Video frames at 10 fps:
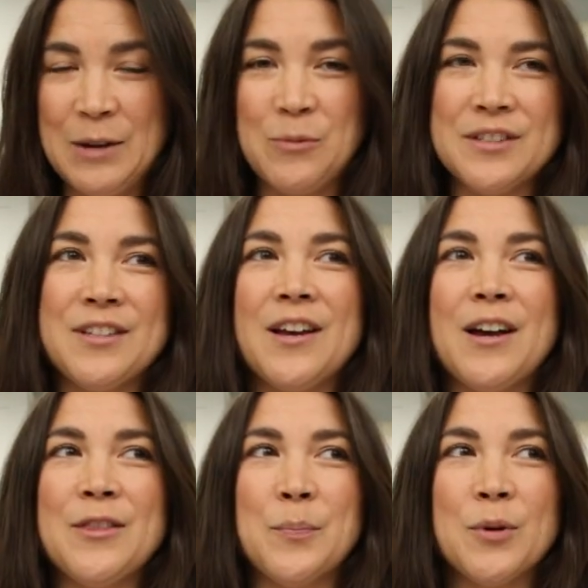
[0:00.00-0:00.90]
It was
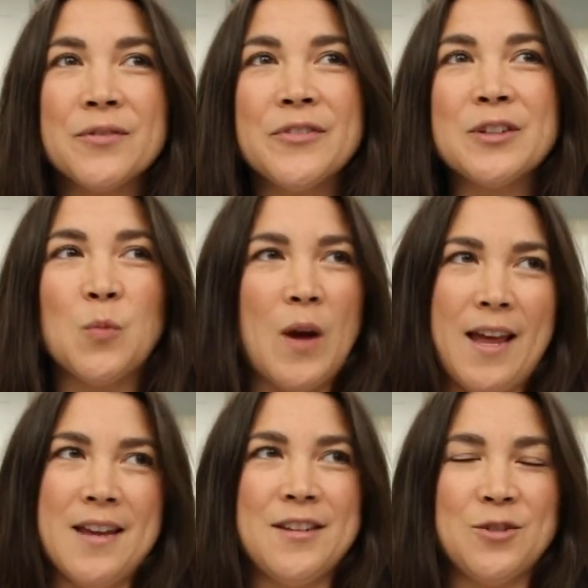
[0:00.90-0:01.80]
the perfect
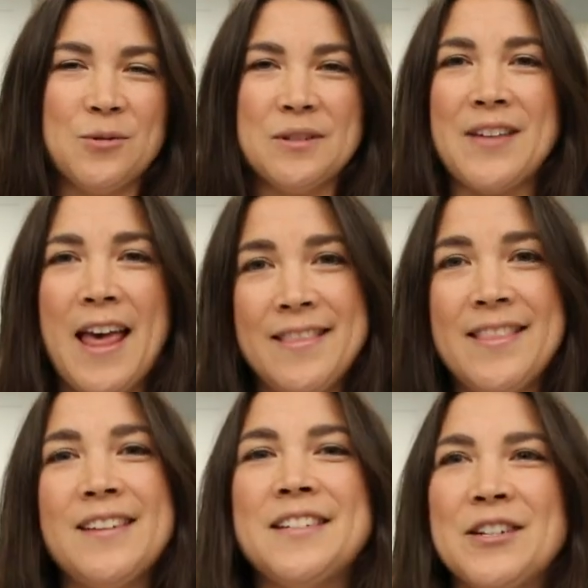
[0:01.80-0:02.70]
way to sort of
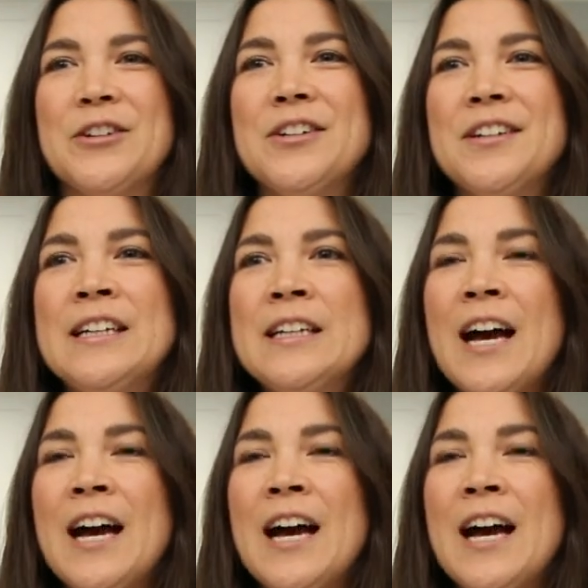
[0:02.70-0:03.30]
end the year.